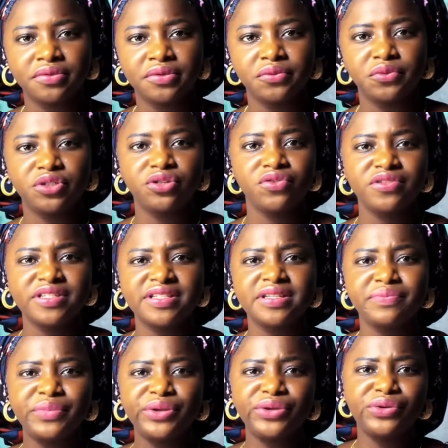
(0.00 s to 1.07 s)
We don't see
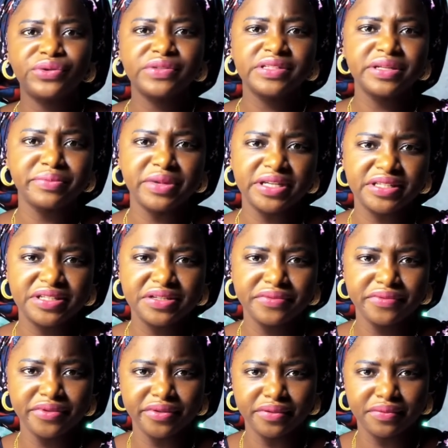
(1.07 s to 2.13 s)
beyond the
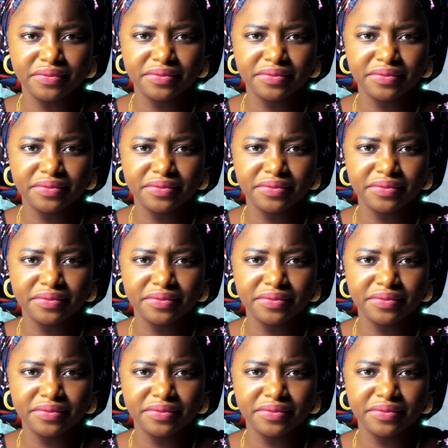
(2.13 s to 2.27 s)
material.